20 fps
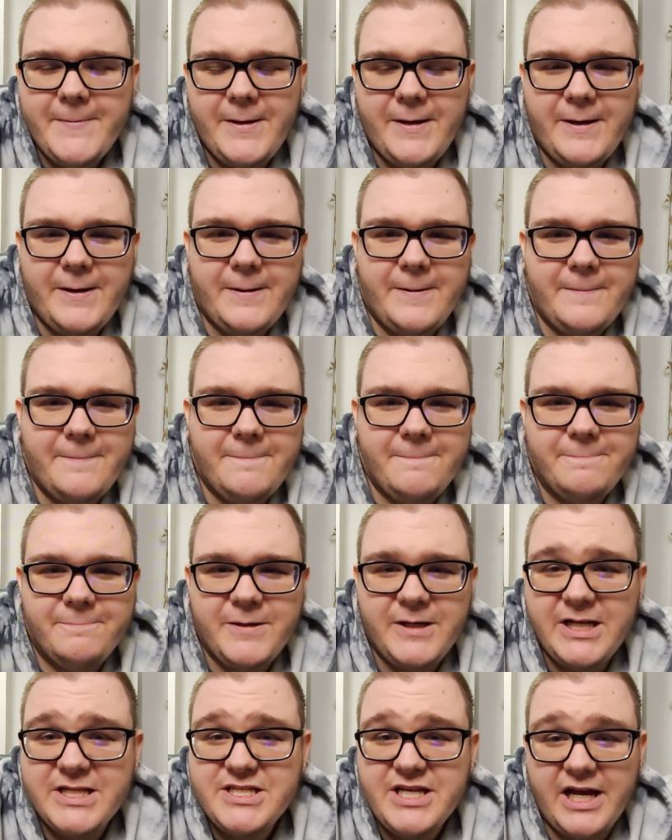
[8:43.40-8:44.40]

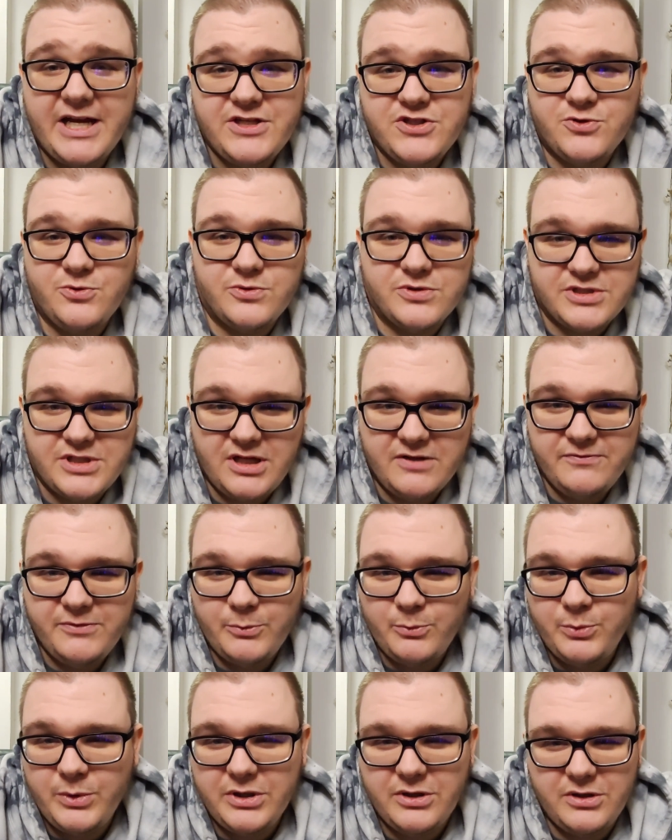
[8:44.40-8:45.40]
And it's high school stuff.
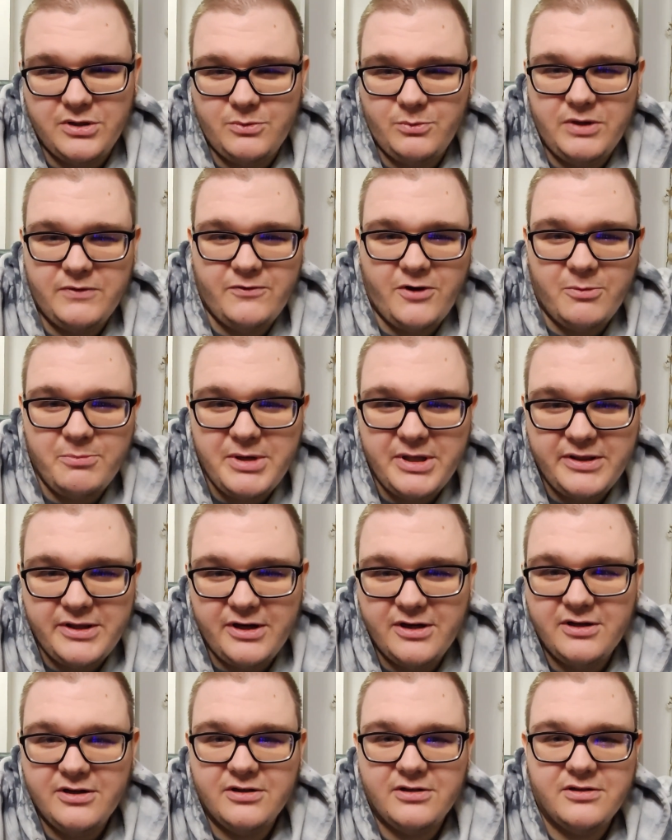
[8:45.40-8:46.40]
We've all been
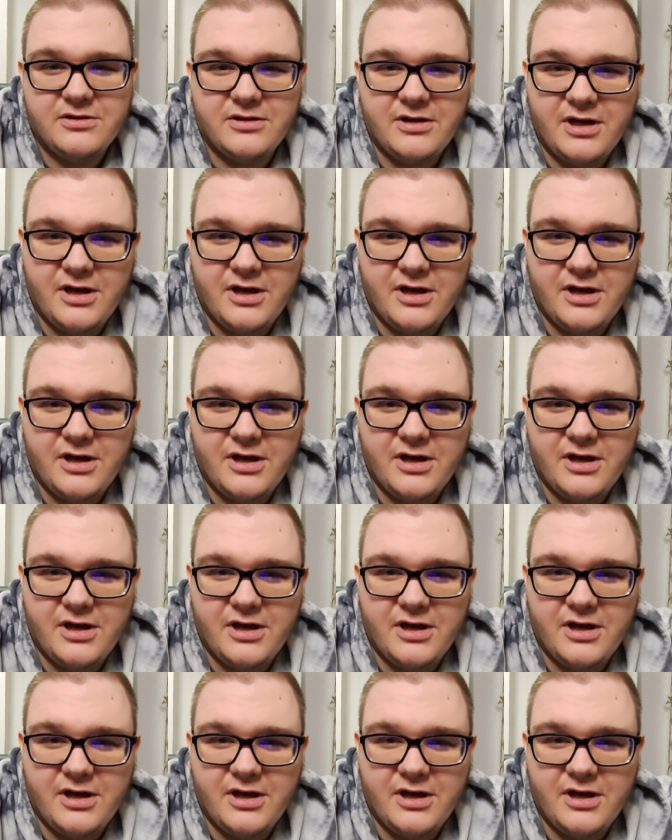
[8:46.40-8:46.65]
there.